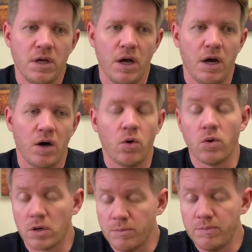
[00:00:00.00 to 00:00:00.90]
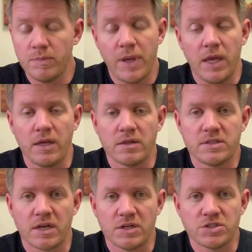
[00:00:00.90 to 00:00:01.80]
or paying the
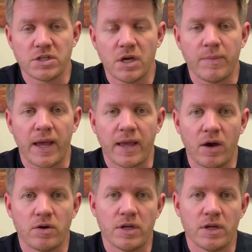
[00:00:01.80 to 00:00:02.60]
technician to come back out